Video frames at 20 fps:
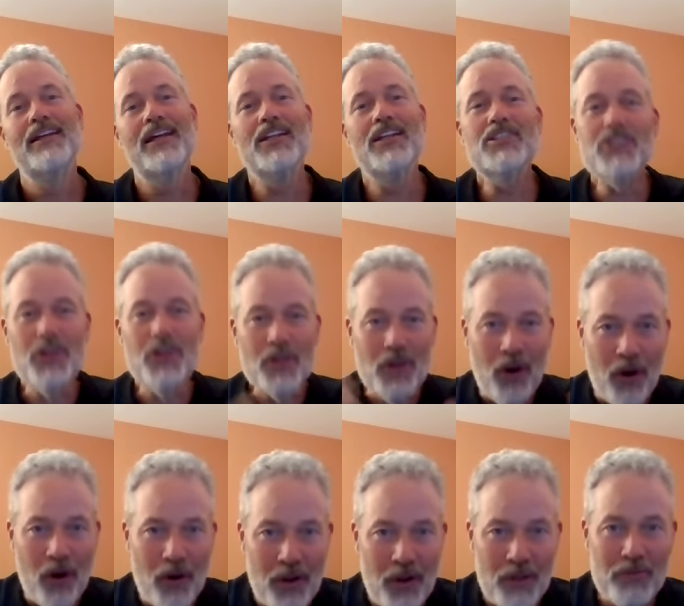And so
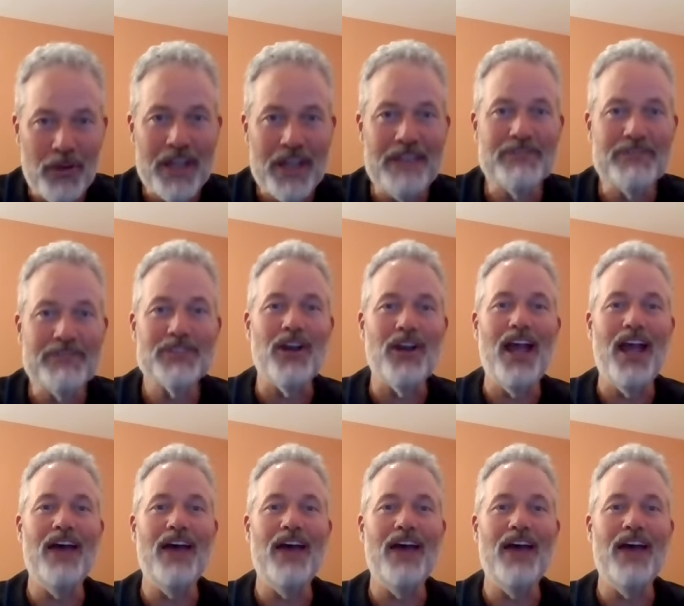coral reefs are
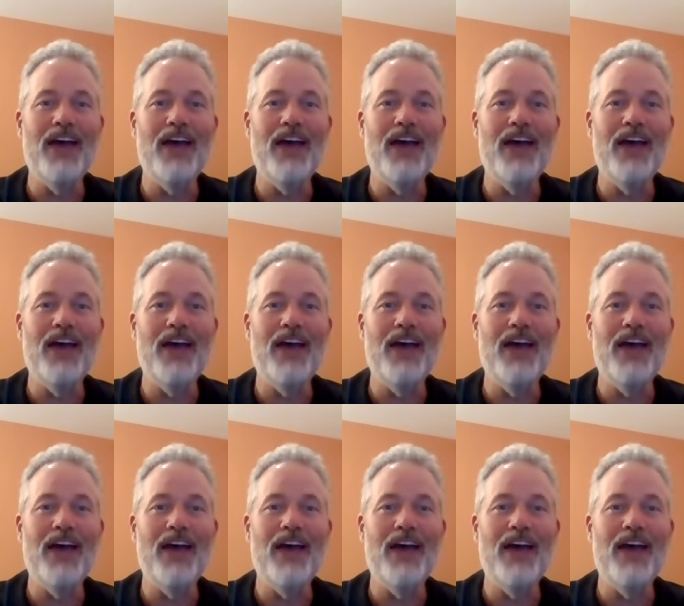having a terrible
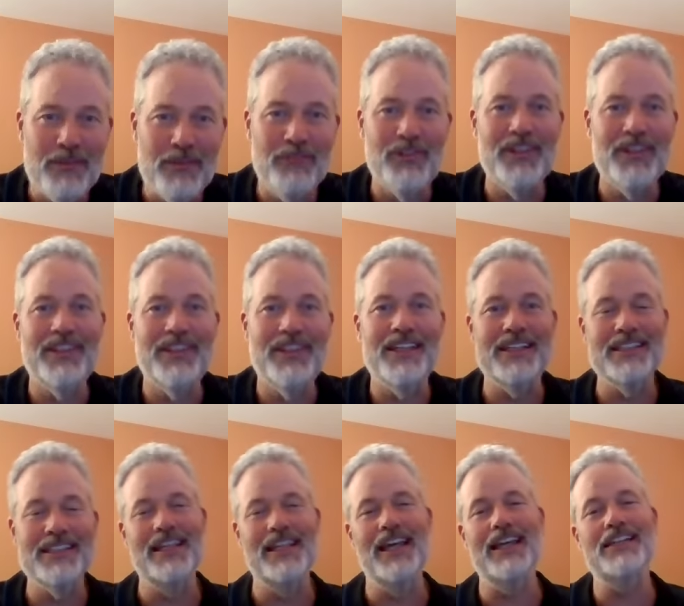time of it
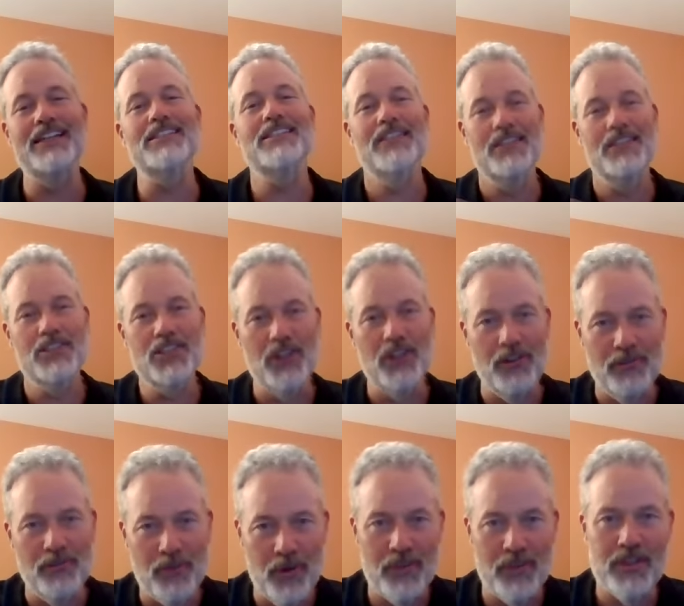these days, and so
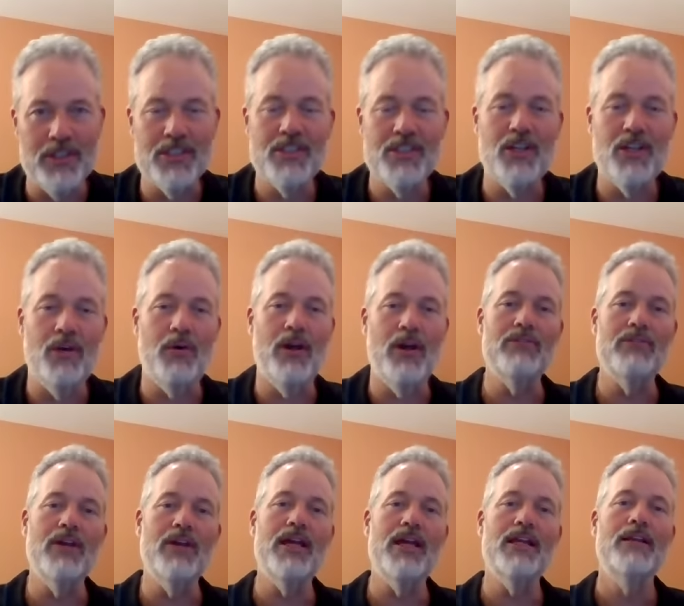forth and so
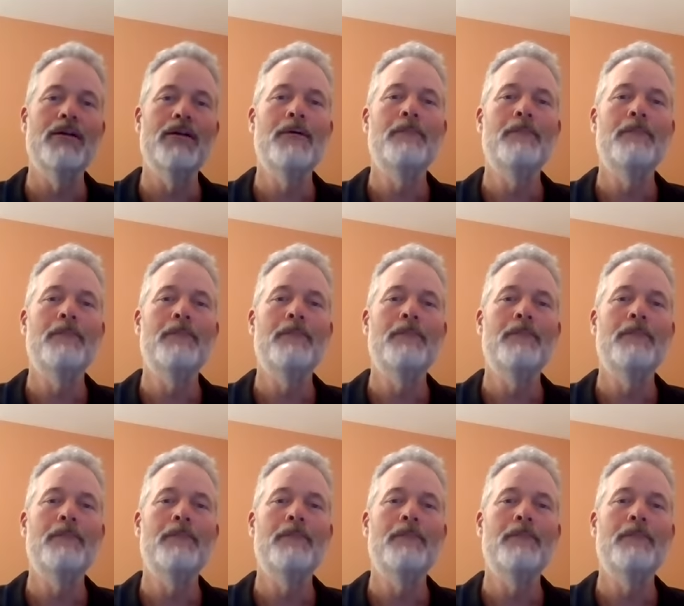on, right?